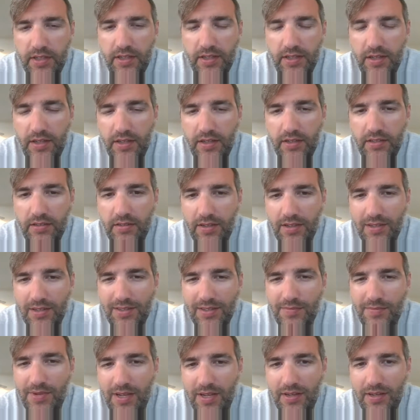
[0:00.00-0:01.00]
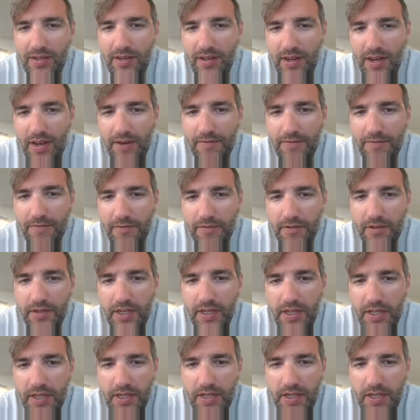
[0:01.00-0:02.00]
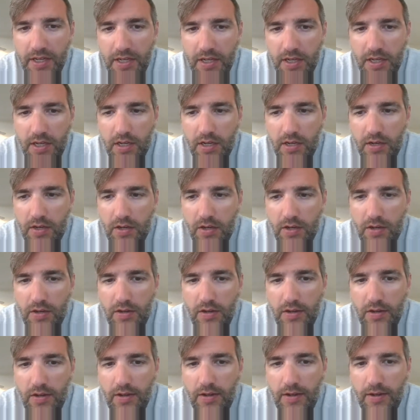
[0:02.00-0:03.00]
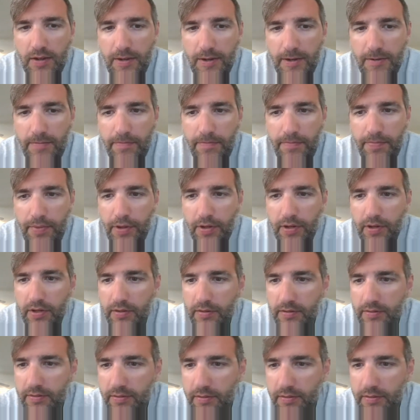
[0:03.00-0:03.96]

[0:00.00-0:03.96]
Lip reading: I kind of talked about every part.